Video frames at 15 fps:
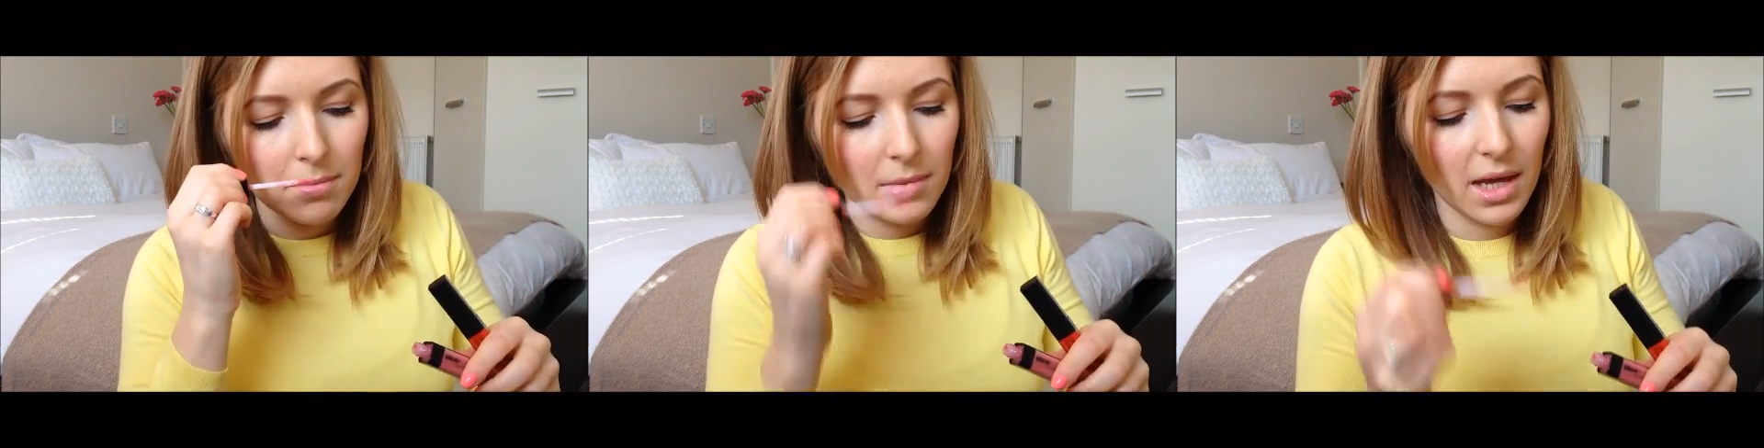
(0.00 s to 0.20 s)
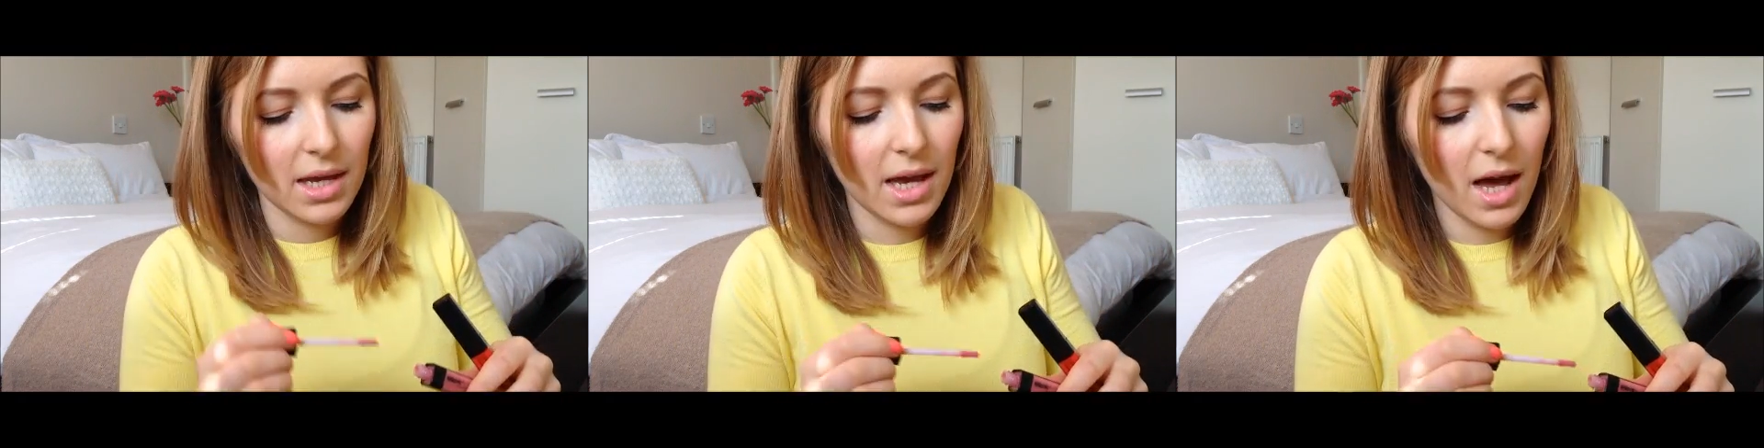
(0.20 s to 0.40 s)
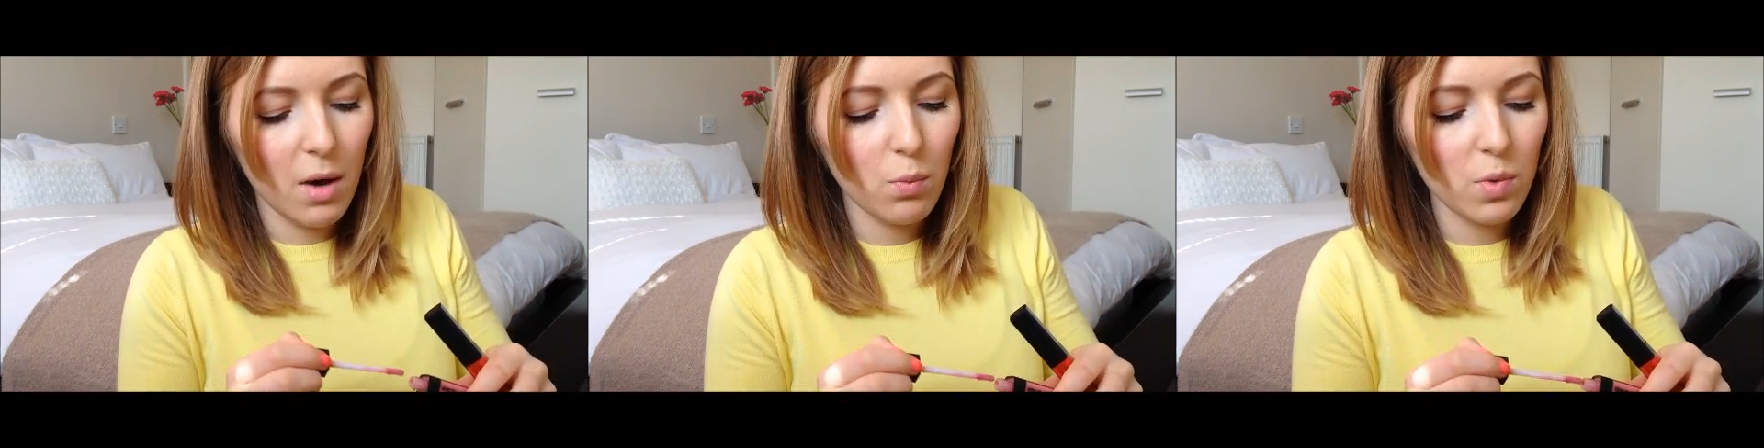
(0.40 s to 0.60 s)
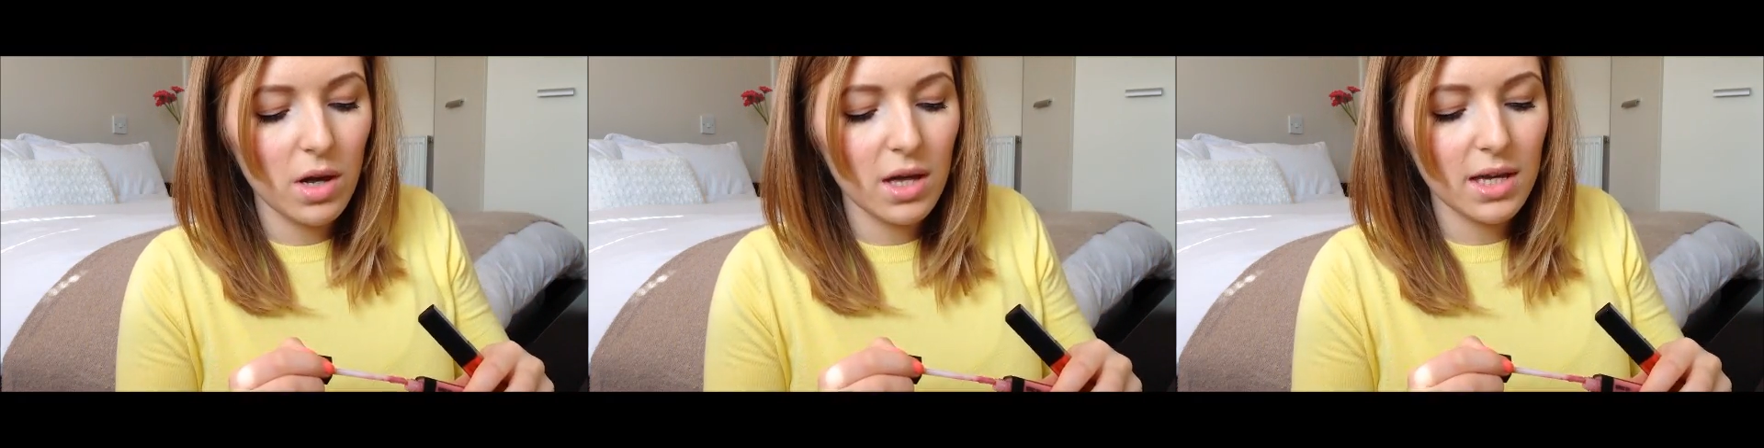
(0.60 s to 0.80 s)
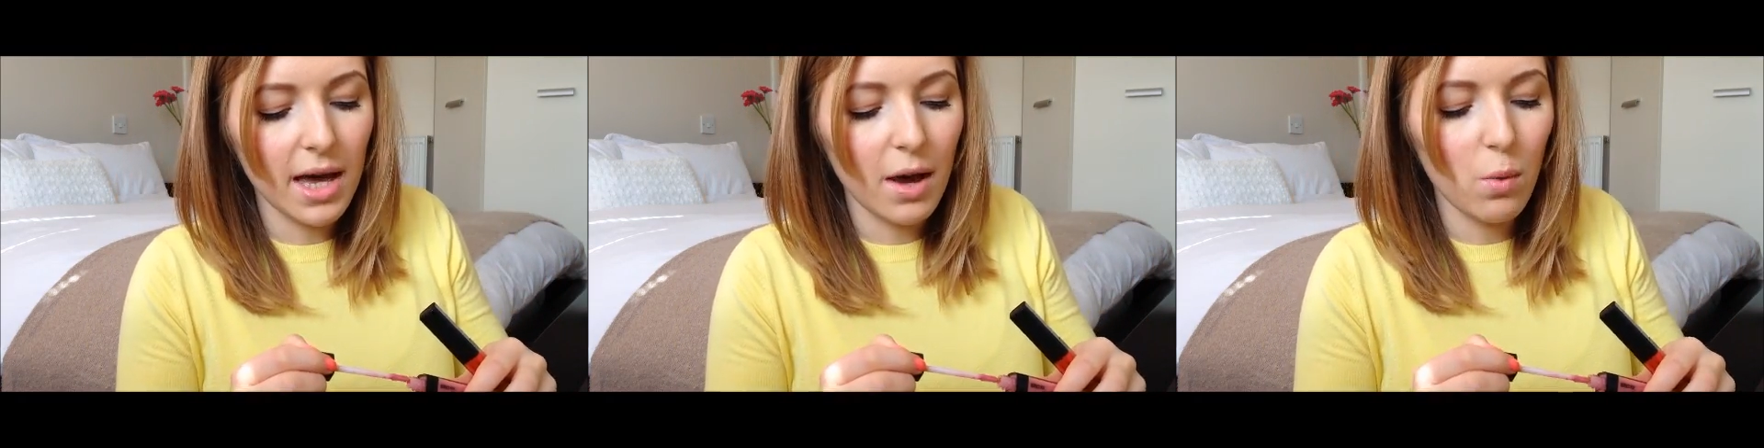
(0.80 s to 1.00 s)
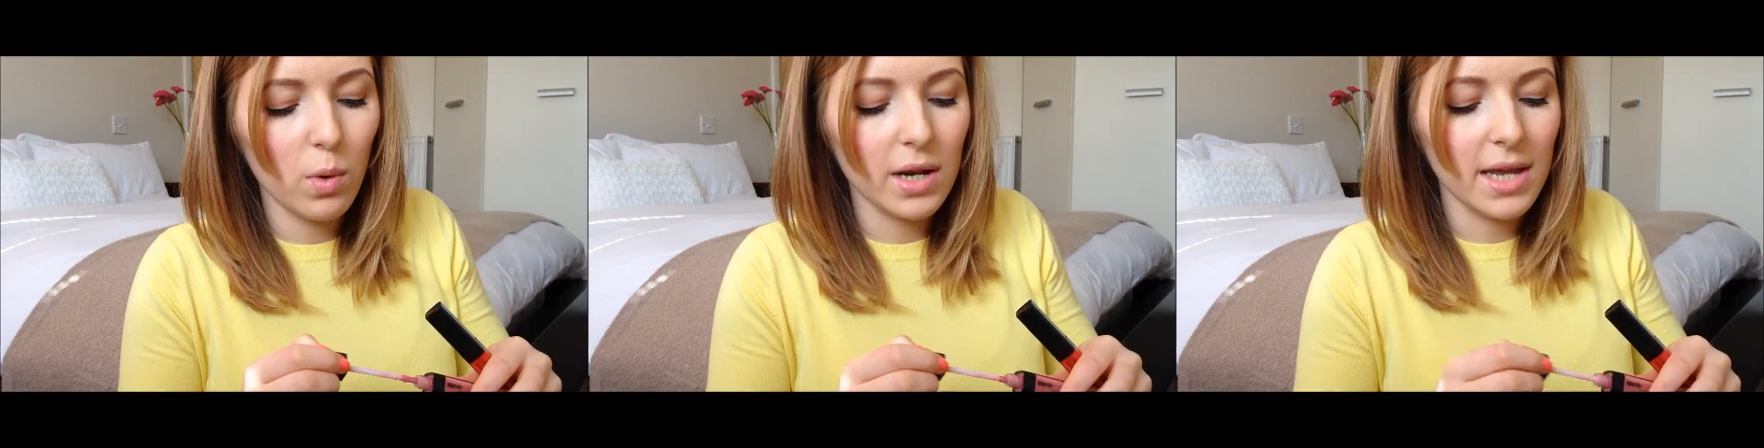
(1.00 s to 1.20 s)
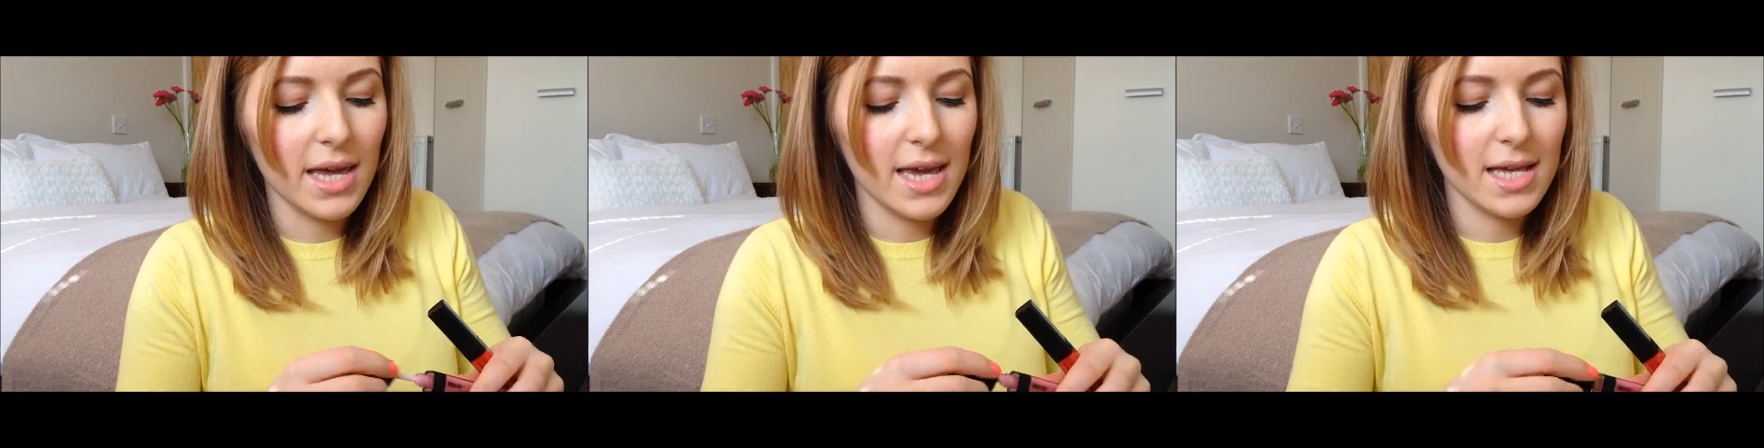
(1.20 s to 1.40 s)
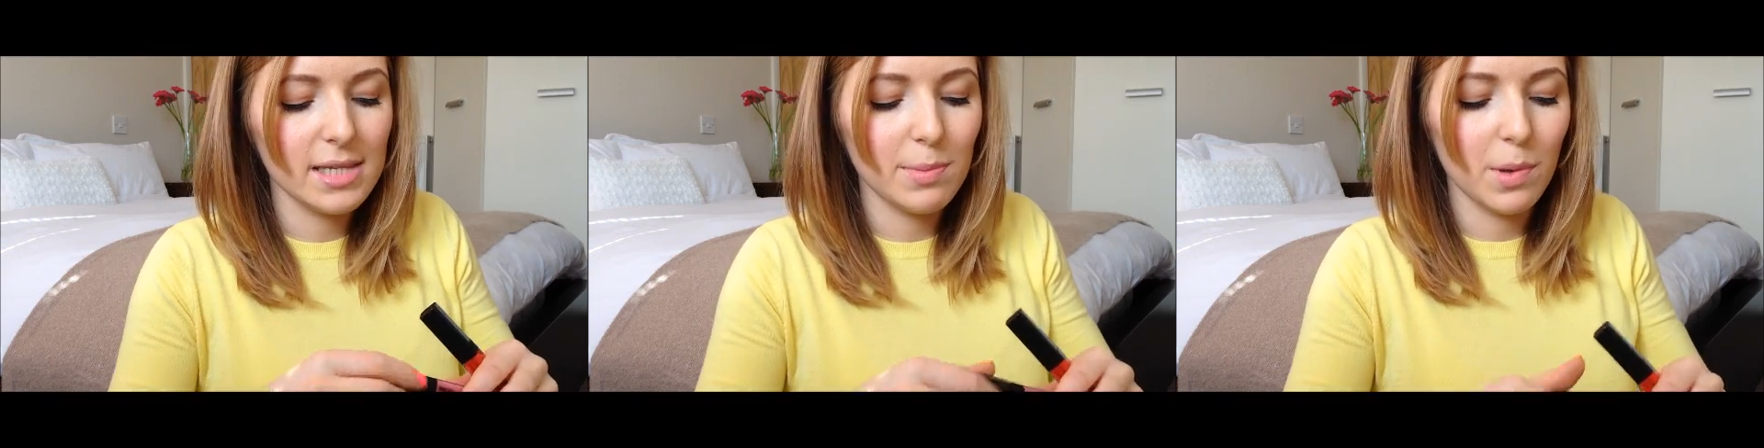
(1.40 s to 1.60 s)
I can't work out what
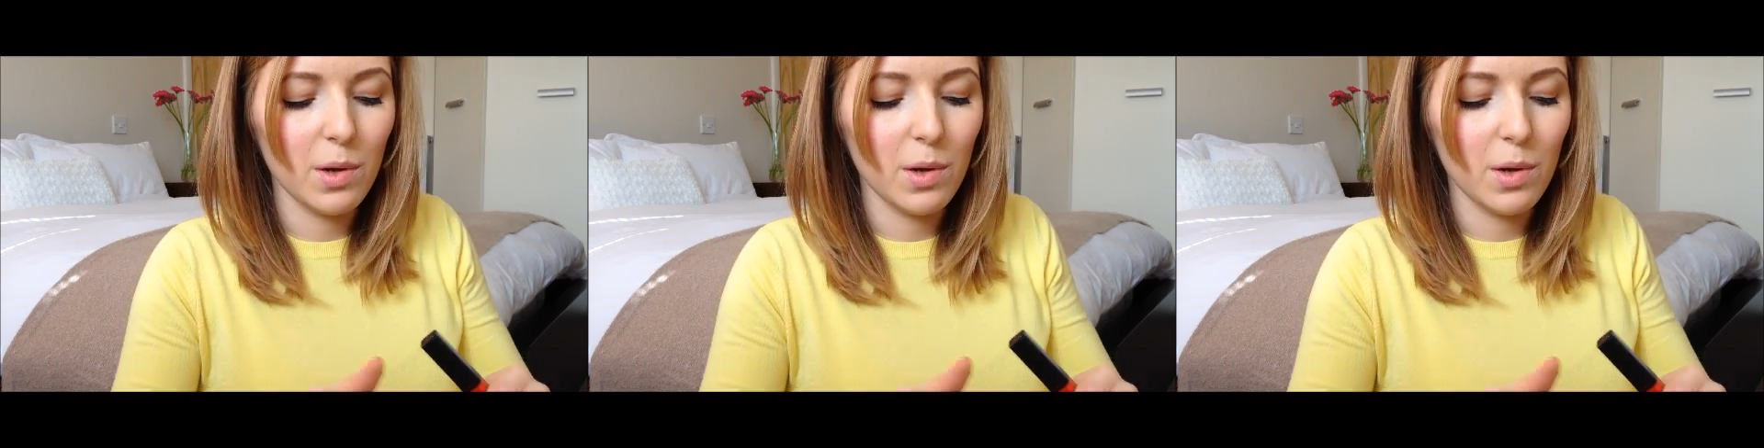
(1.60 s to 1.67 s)
it is,